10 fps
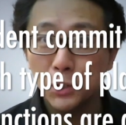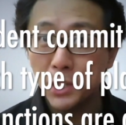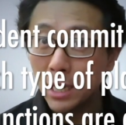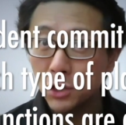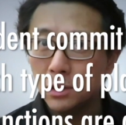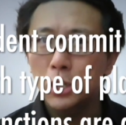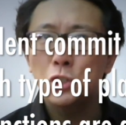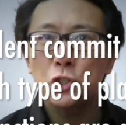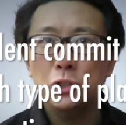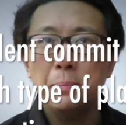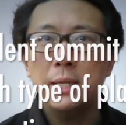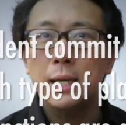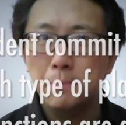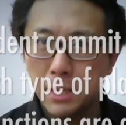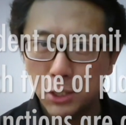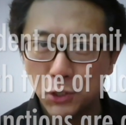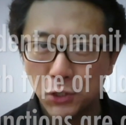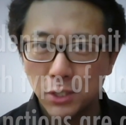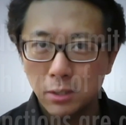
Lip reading: sanction should be administered.